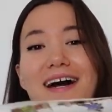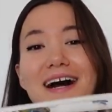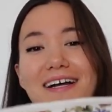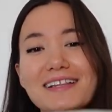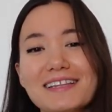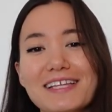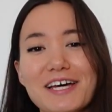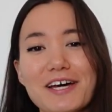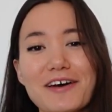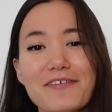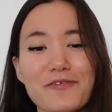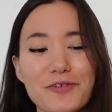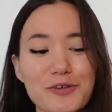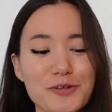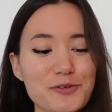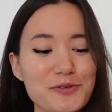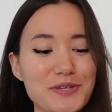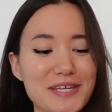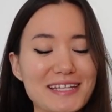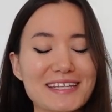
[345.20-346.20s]
I love when
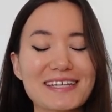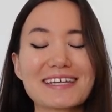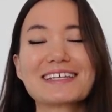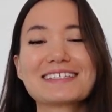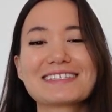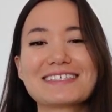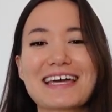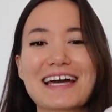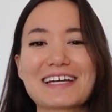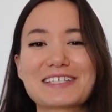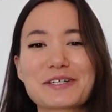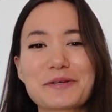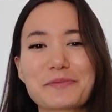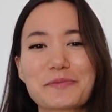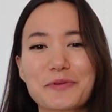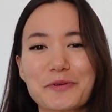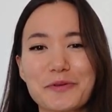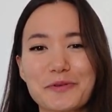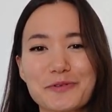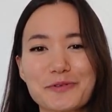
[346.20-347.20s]
you can snatch up
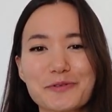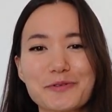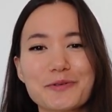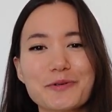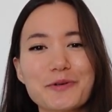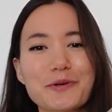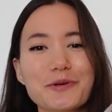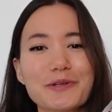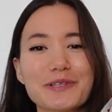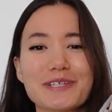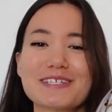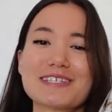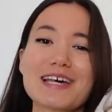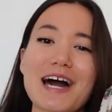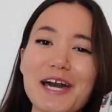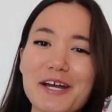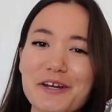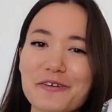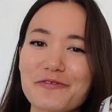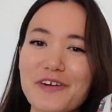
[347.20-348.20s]
those cool
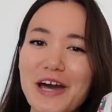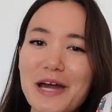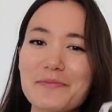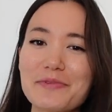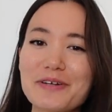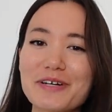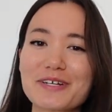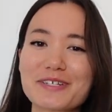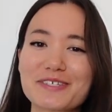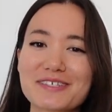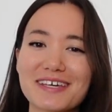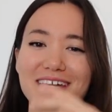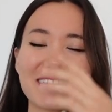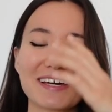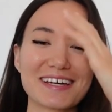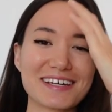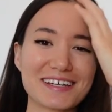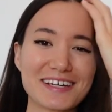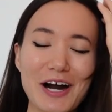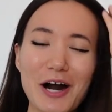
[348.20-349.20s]
designer fabrics
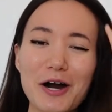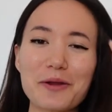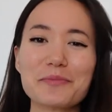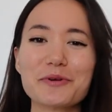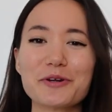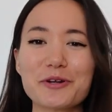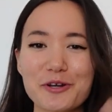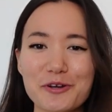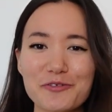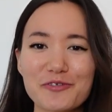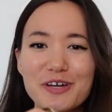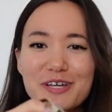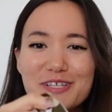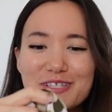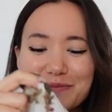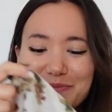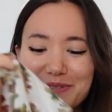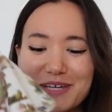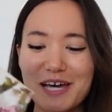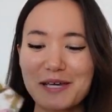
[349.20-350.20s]
on Minerva
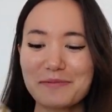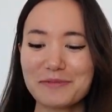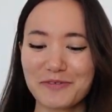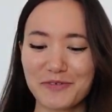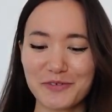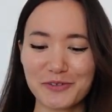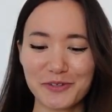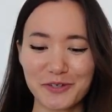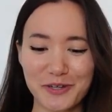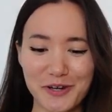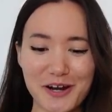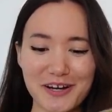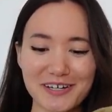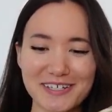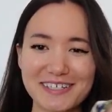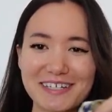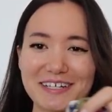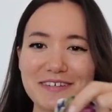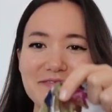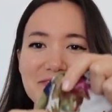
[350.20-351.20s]
sometimes if you look hard
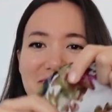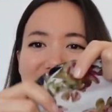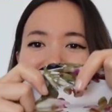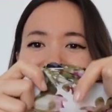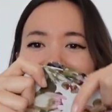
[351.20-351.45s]
enough.